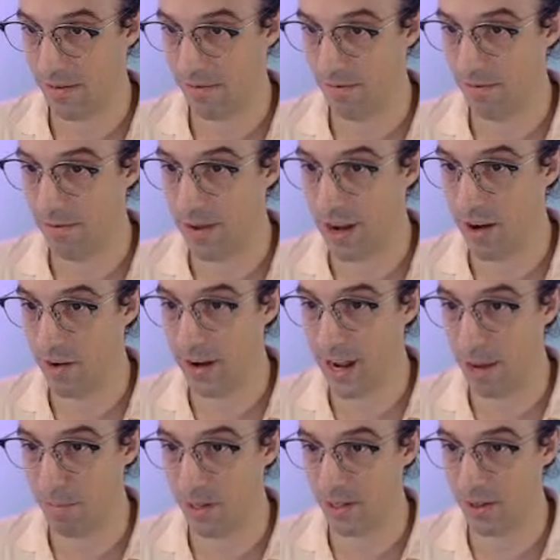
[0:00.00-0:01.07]
Very
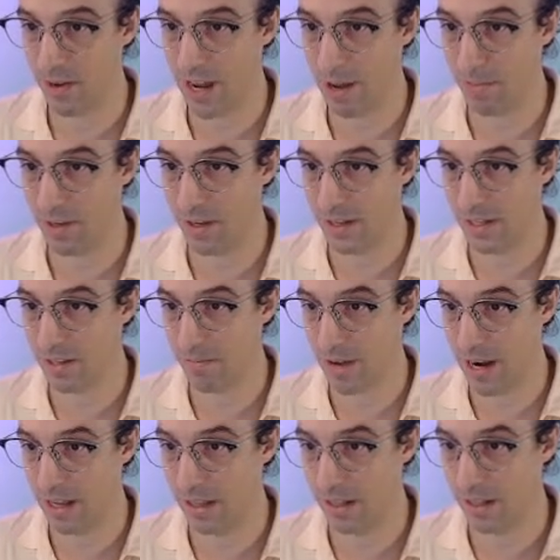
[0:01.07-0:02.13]
happy, so happy he's
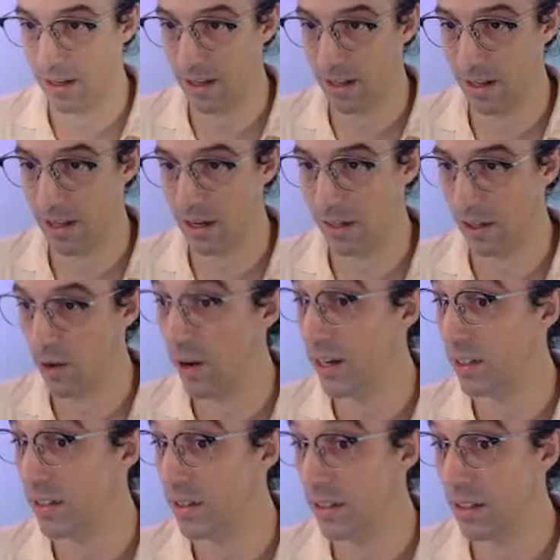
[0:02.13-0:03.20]
smiling. I'm gonna go ahead and
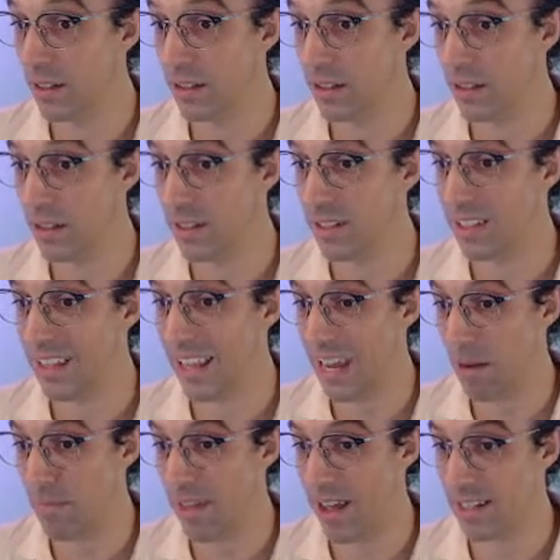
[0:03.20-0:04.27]

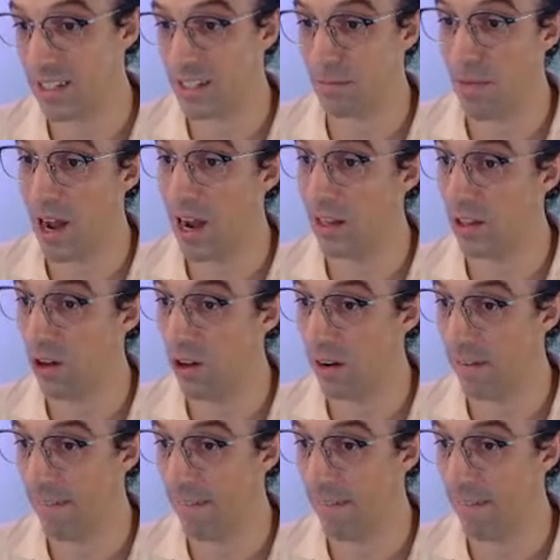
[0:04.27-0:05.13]
slam that smile on.